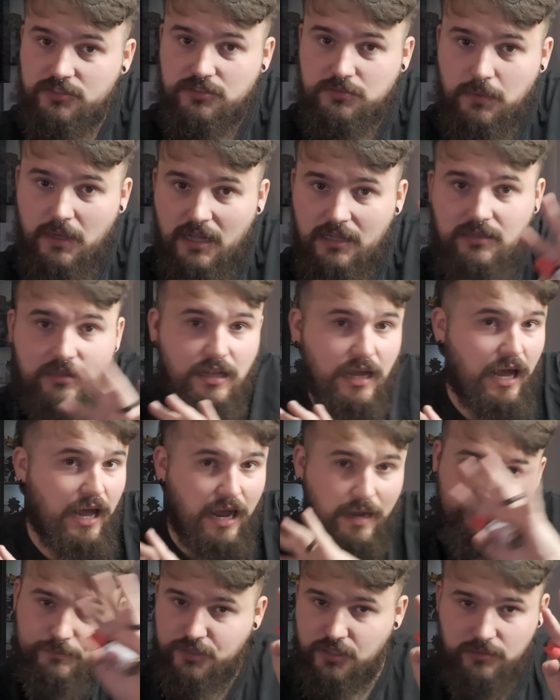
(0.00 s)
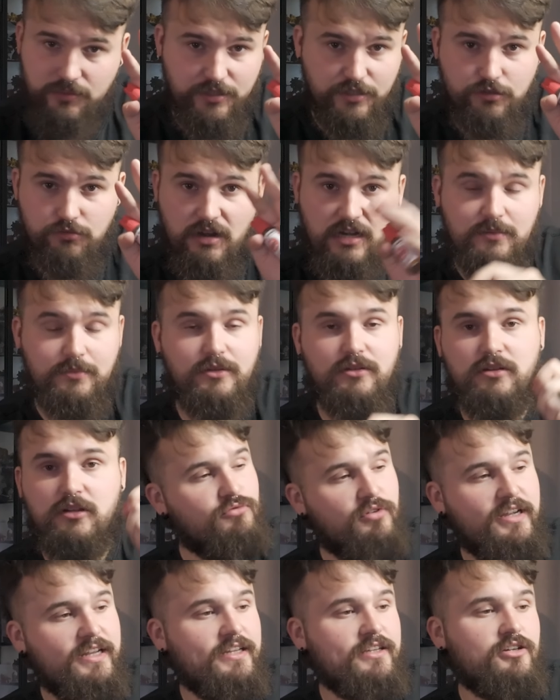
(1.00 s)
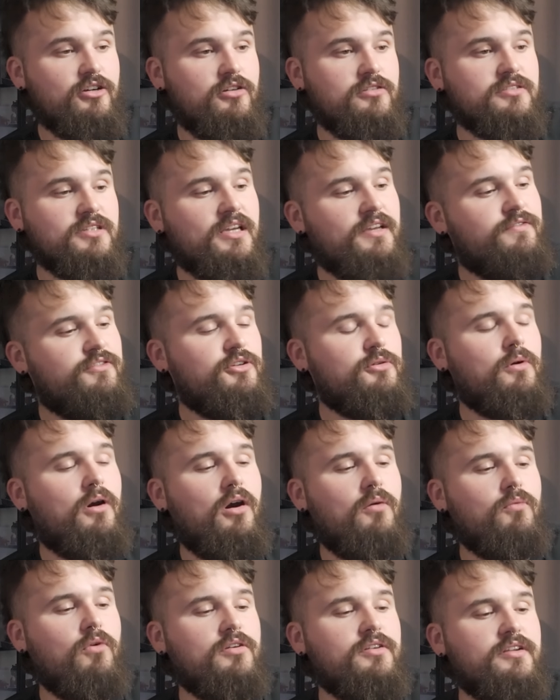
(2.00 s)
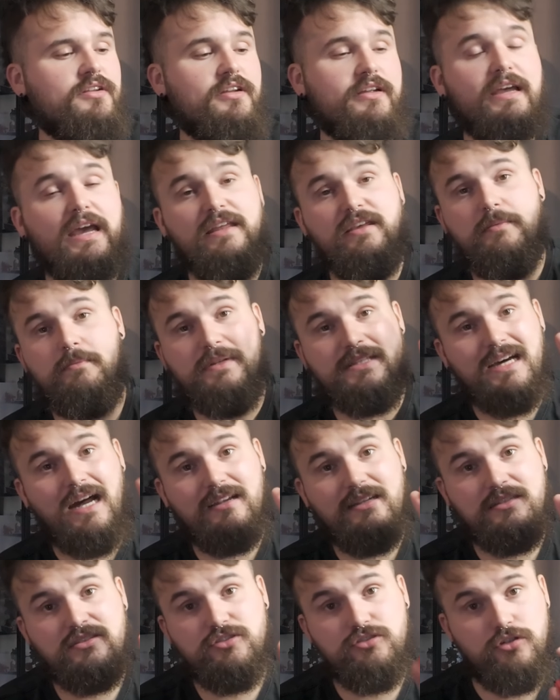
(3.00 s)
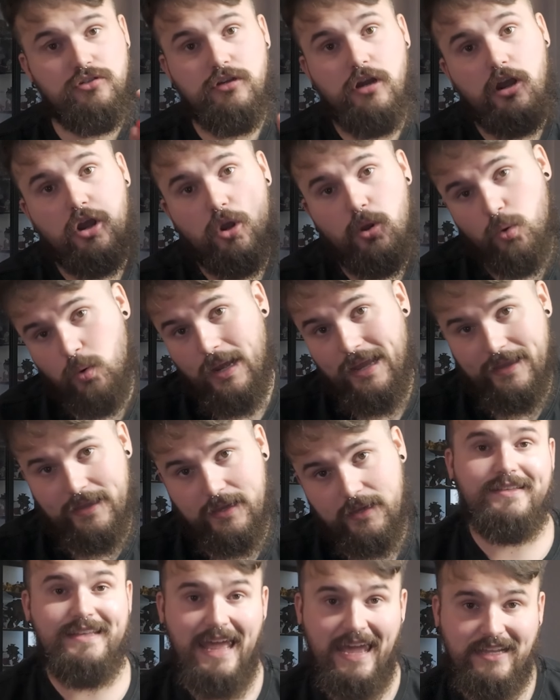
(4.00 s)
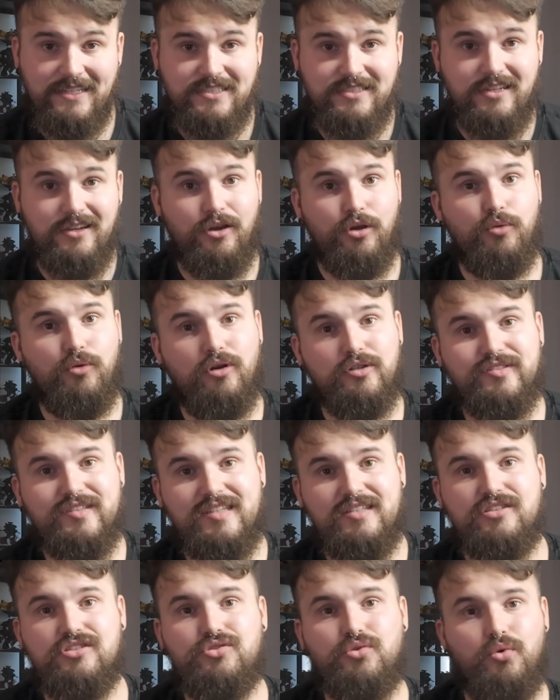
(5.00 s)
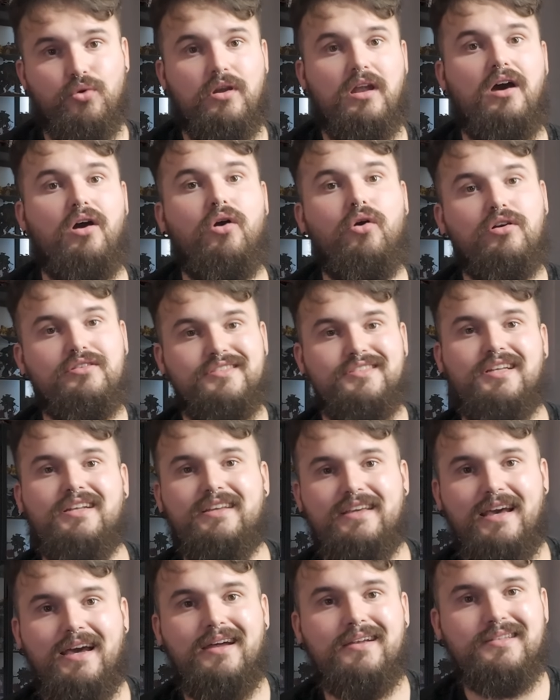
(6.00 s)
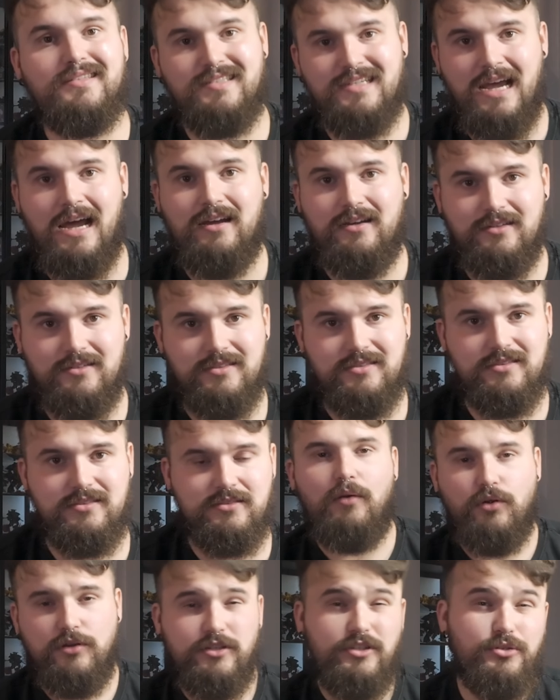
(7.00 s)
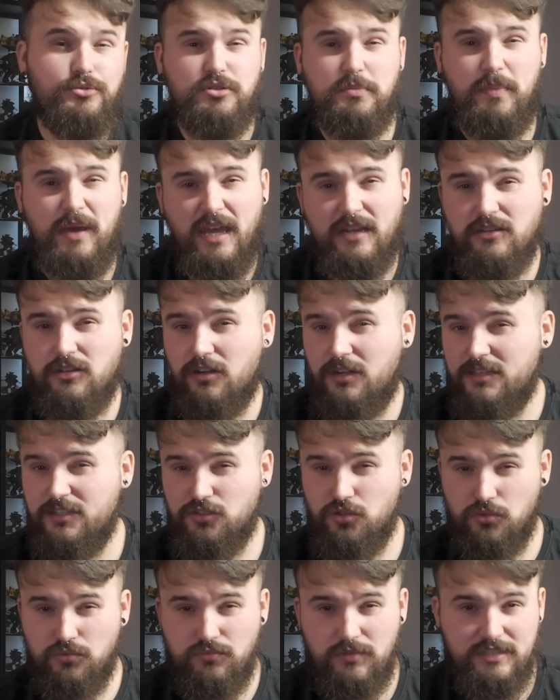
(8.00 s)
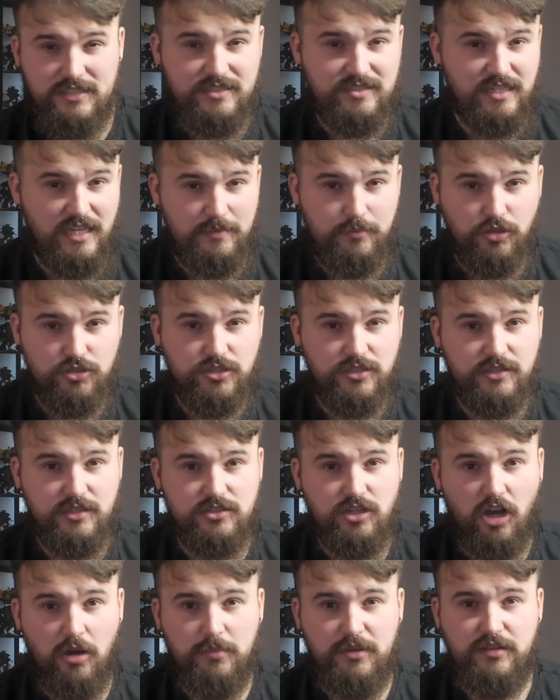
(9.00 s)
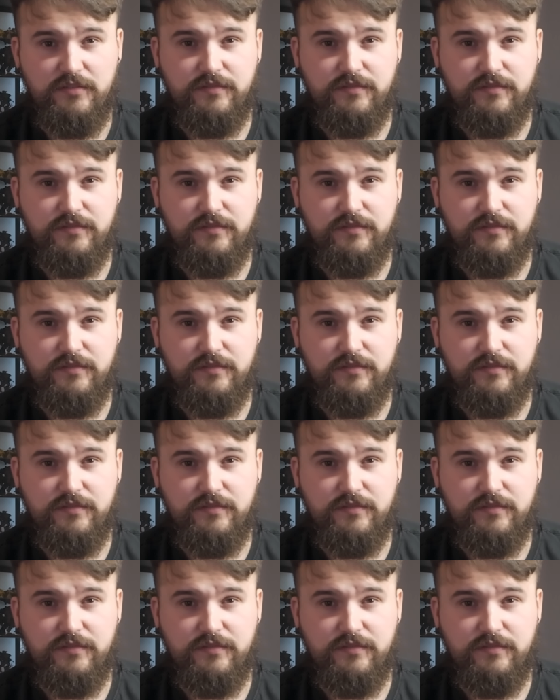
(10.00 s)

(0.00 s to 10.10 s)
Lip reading: as well. Absolutely incredible, really good if you are wanting to get your metallics done quick. Next was the Solar Auxilia tanks. I wanted to use a paint colour you don't really see much in this hobby